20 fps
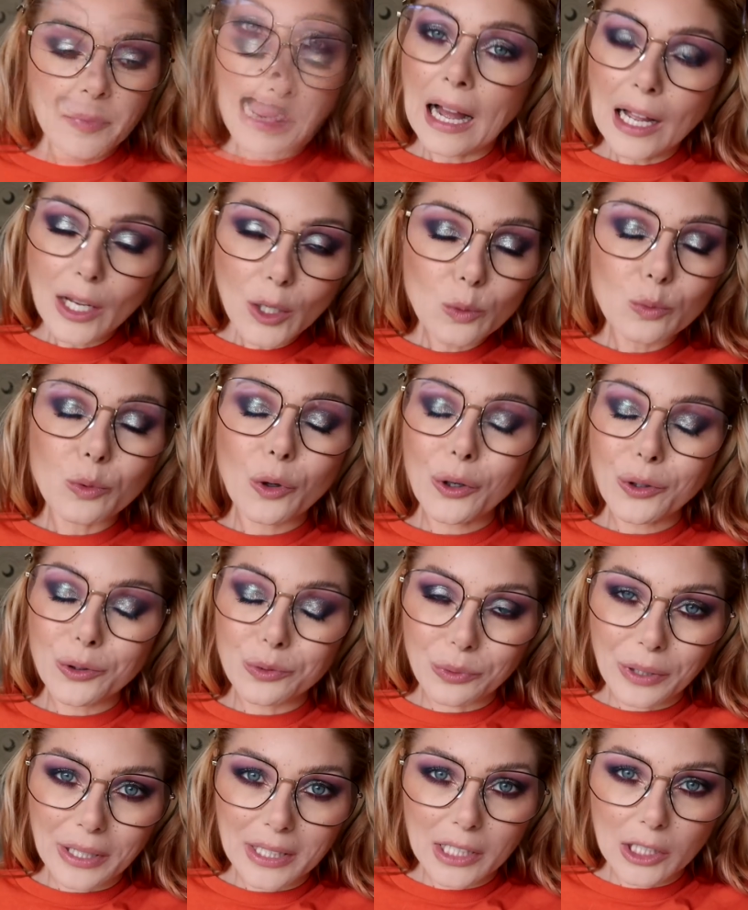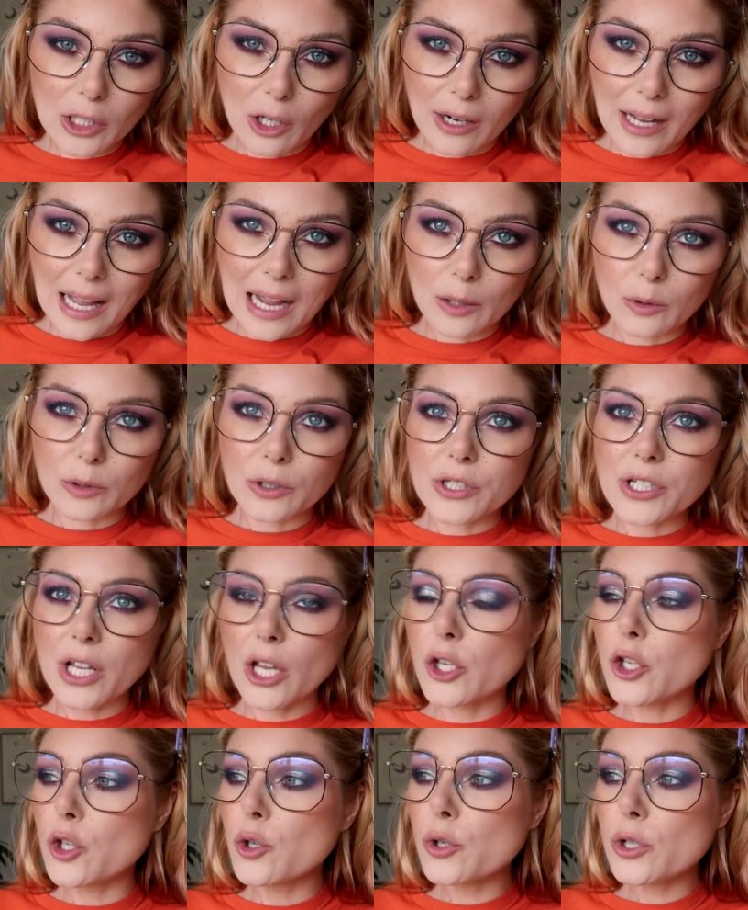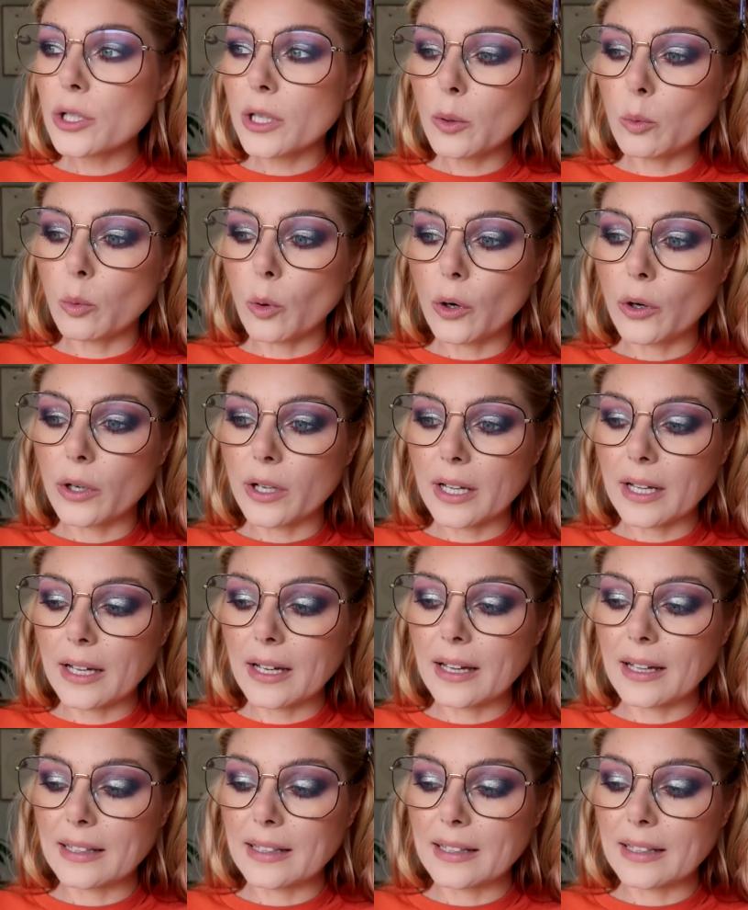I work really long hours. I usually work